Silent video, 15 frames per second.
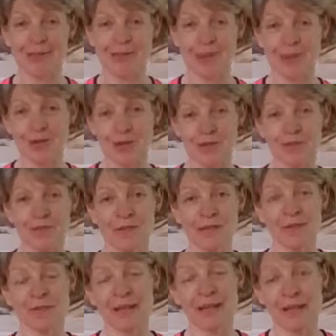give me your
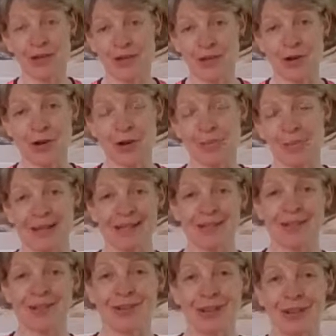feedback, your
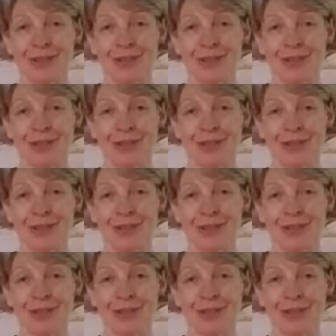comments on